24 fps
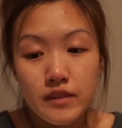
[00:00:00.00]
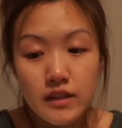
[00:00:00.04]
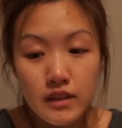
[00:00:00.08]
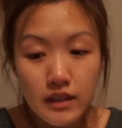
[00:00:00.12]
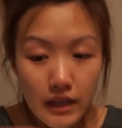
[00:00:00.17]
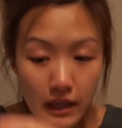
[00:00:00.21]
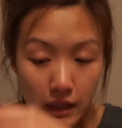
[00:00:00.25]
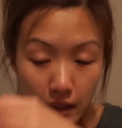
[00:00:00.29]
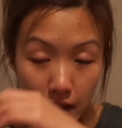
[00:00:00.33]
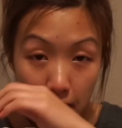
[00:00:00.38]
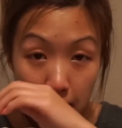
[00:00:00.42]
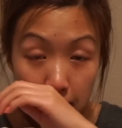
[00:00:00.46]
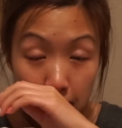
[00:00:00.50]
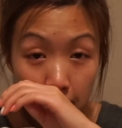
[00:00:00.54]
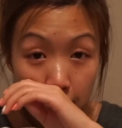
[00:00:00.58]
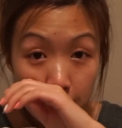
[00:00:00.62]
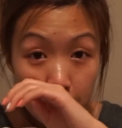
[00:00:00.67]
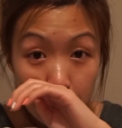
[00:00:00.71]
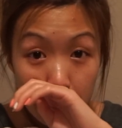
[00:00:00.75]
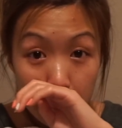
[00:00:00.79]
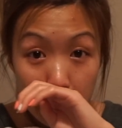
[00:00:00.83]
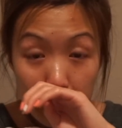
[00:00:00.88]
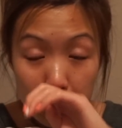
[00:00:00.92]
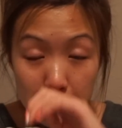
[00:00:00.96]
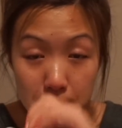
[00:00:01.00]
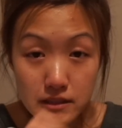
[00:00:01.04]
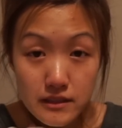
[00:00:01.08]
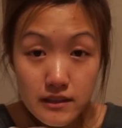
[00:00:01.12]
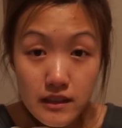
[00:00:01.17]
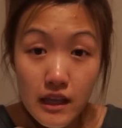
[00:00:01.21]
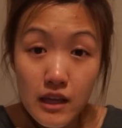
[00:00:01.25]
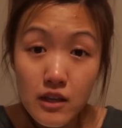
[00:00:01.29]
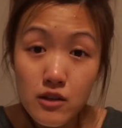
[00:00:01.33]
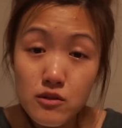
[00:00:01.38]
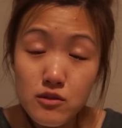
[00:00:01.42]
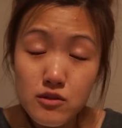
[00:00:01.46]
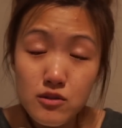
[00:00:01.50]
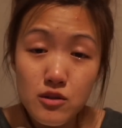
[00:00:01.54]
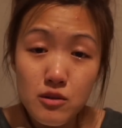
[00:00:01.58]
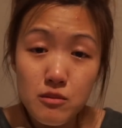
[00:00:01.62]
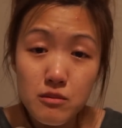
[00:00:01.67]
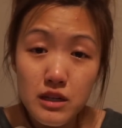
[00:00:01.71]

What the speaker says: yeah, I love you guys. Thank you so